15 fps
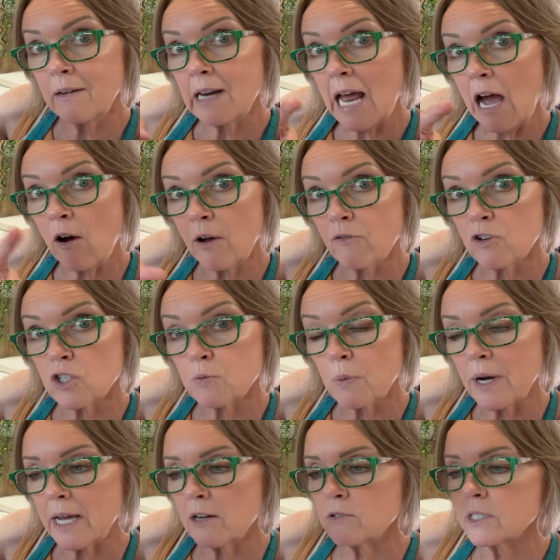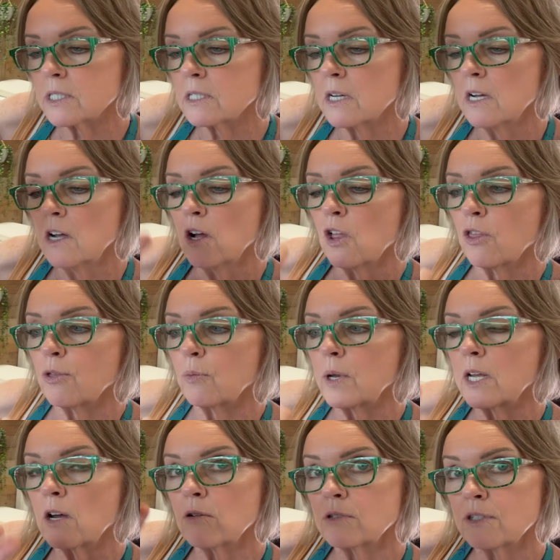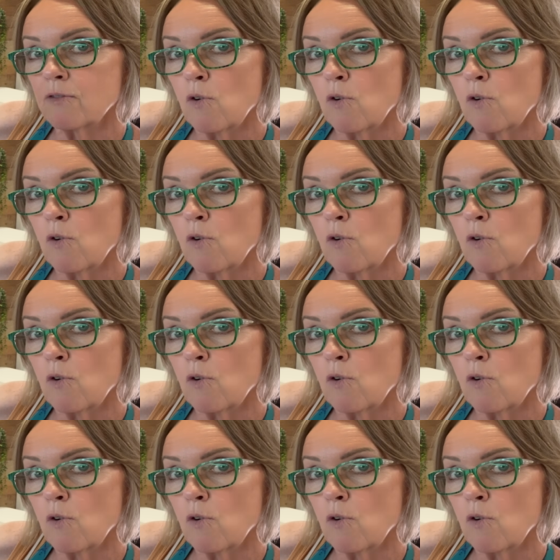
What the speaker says: however it's pronounced. 3 coats of